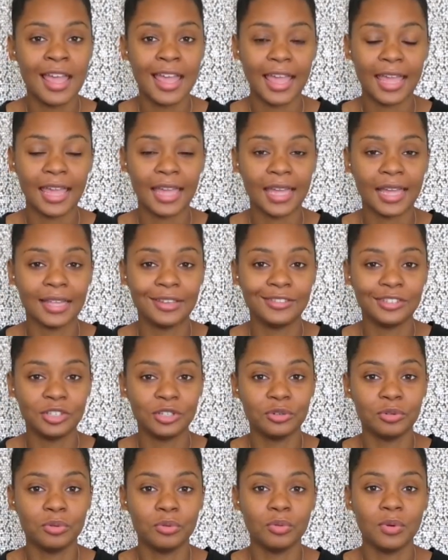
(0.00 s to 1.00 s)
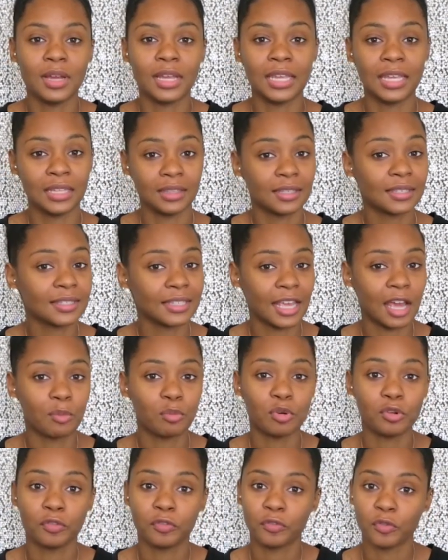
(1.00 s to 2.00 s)
and to get the
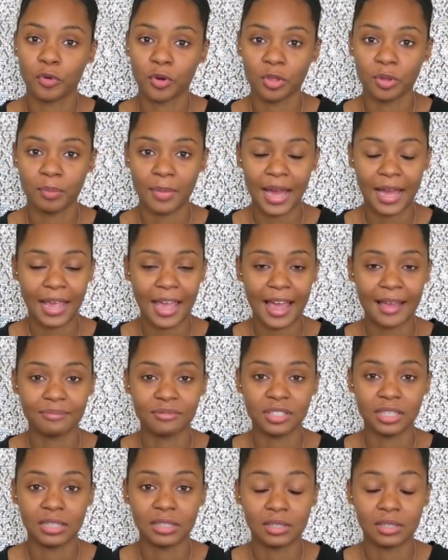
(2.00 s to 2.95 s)
sample for the biopsy.